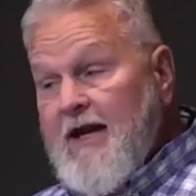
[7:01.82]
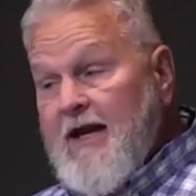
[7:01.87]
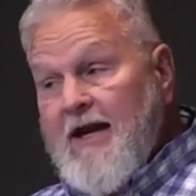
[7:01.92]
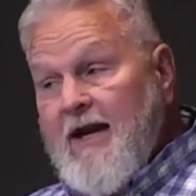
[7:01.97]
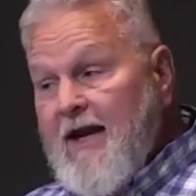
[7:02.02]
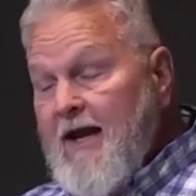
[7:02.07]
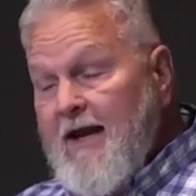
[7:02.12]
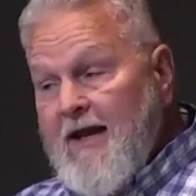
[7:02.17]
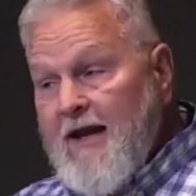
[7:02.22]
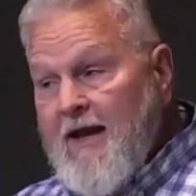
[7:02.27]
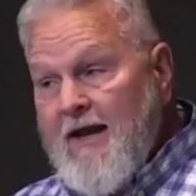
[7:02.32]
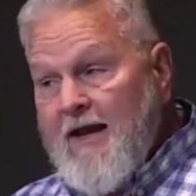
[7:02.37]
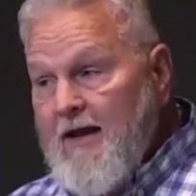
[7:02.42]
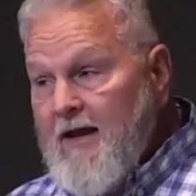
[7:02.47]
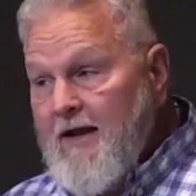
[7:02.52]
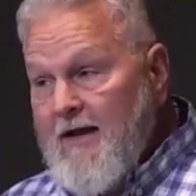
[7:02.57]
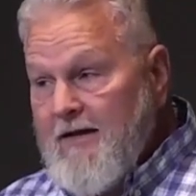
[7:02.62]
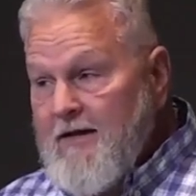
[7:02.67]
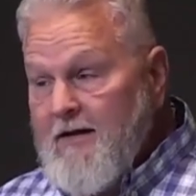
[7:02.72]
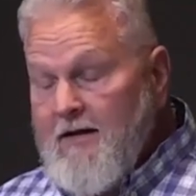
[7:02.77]
saying,
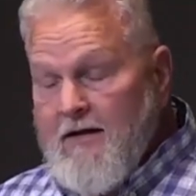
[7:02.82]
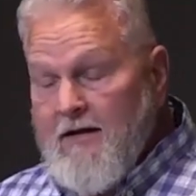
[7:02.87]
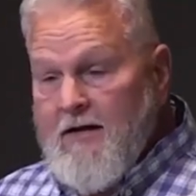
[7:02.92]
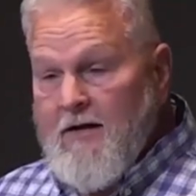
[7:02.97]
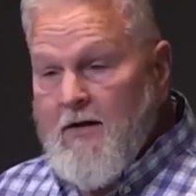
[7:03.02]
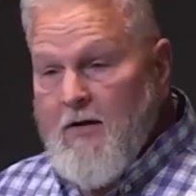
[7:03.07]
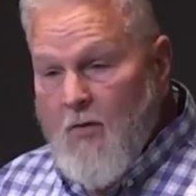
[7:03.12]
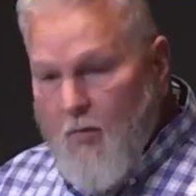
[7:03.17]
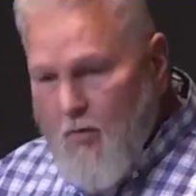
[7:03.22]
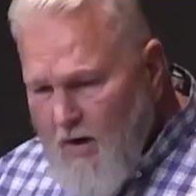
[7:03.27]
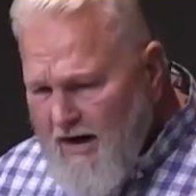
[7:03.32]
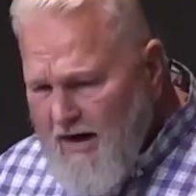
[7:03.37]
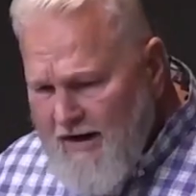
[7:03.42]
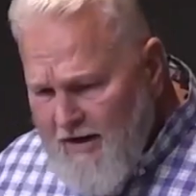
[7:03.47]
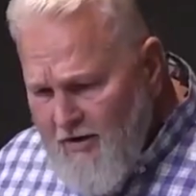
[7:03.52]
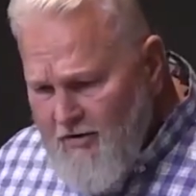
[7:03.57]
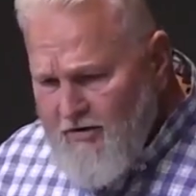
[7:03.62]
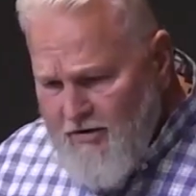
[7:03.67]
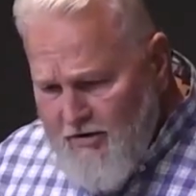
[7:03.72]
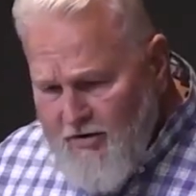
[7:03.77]
hey,
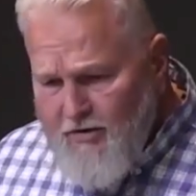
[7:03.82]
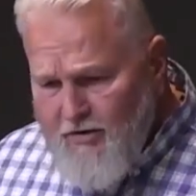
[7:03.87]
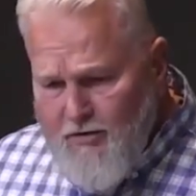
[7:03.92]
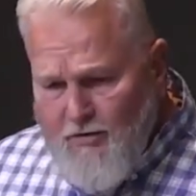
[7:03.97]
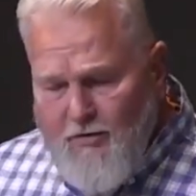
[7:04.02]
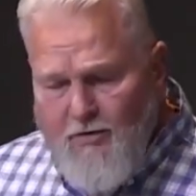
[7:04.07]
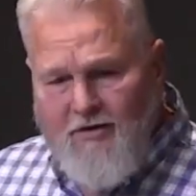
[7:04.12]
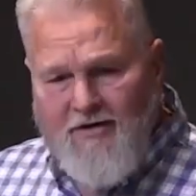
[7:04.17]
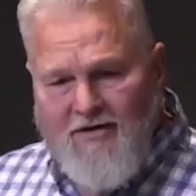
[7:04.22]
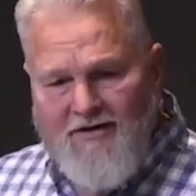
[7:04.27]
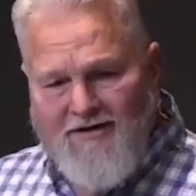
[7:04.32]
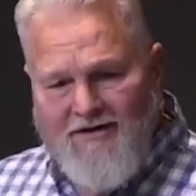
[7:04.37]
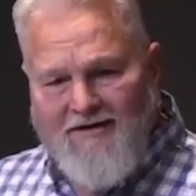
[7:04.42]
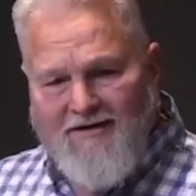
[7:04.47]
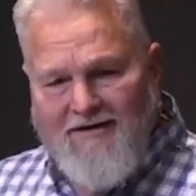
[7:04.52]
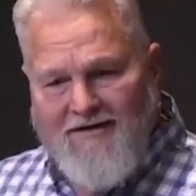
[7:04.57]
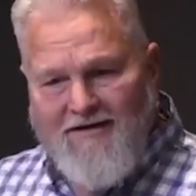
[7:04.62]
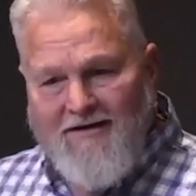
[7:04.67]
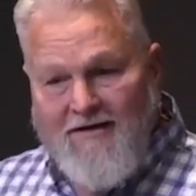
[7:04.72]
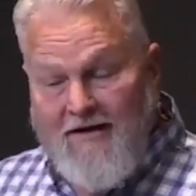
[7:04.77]
why are you,
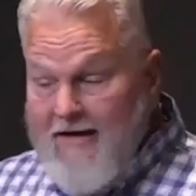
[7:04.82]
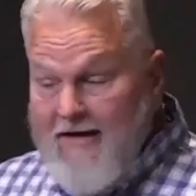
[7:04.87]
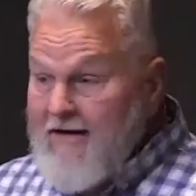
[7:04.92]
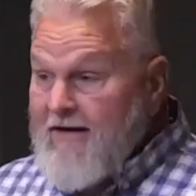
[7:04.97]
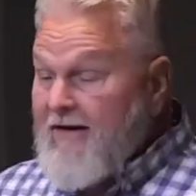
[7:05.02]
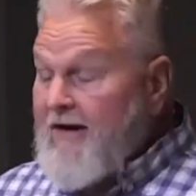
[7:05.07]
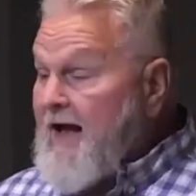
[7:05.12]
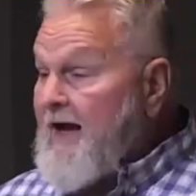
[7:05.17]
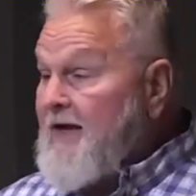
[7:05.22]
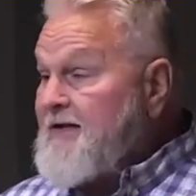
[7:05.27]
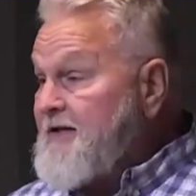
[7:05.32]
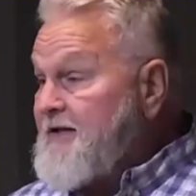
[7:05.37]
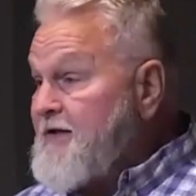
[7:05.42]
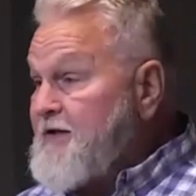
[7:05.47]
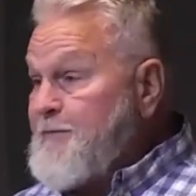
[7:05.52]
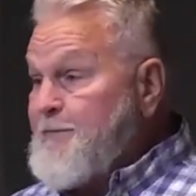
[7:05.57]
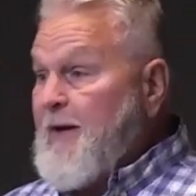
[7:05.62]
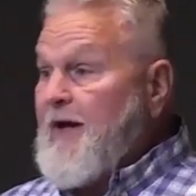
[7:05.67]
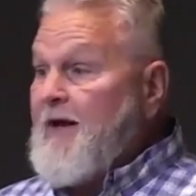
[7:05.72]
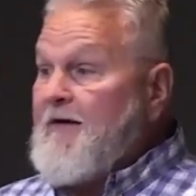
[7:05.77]
in
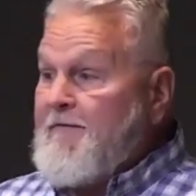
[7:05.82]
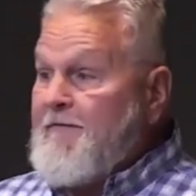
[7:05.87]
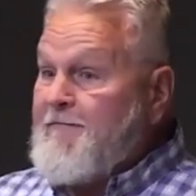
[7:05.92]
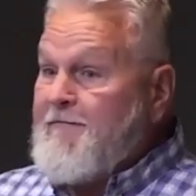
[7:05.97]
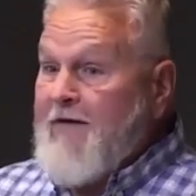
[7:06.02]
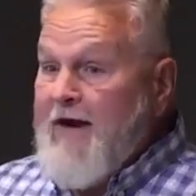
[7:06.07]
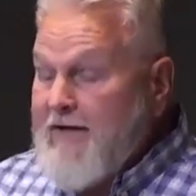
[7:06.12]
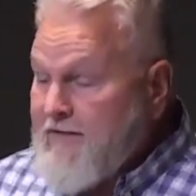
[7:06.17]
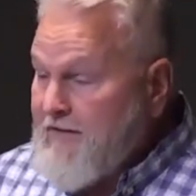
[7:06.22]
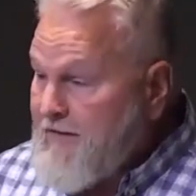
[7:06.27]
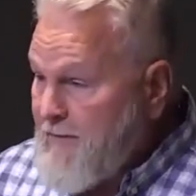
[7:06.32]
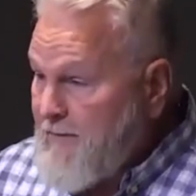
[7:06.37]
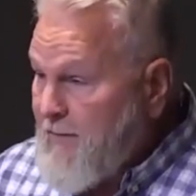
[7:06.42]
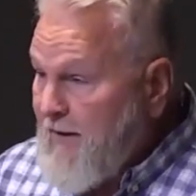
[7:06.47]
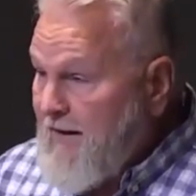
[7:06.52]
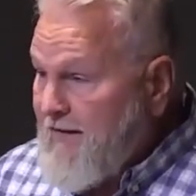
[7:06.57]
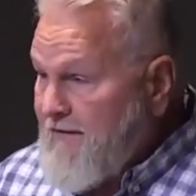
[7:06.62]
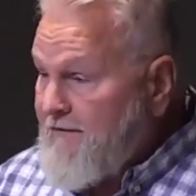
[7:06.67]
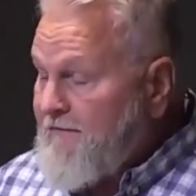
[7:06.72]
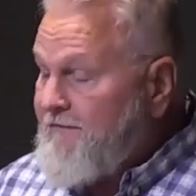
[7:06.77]
essence, being affected
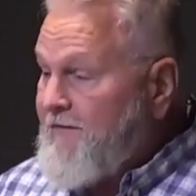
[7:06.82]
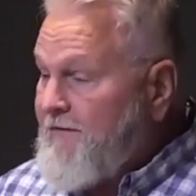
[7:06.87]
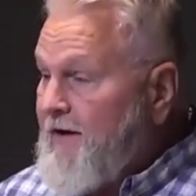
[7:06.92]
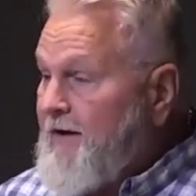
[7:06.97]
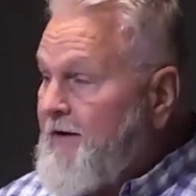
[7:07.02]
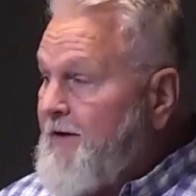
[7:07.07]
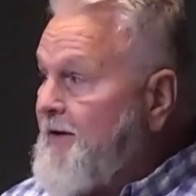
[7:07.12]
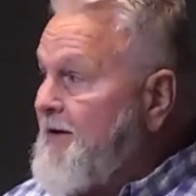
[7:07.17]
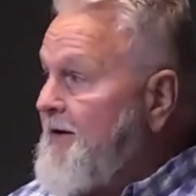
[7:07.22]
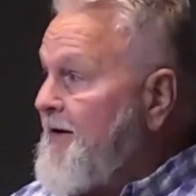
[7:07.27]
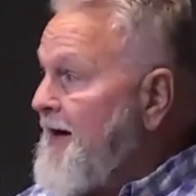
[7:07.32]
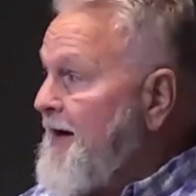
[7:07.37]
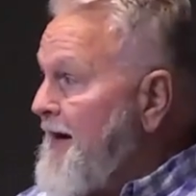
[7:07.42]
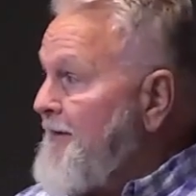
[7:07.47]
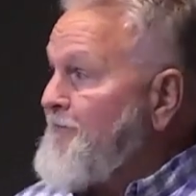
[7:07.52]
by the fear